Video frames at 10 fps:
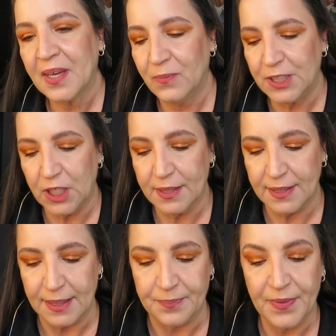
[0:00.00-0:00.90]
We shall
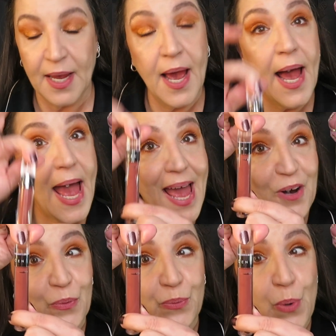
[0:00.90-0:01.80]
see.
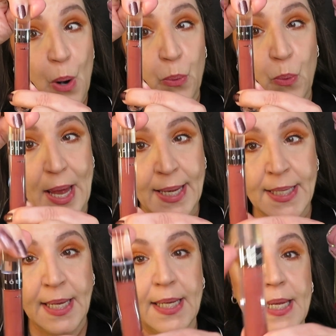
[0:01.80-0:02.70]
Rowan,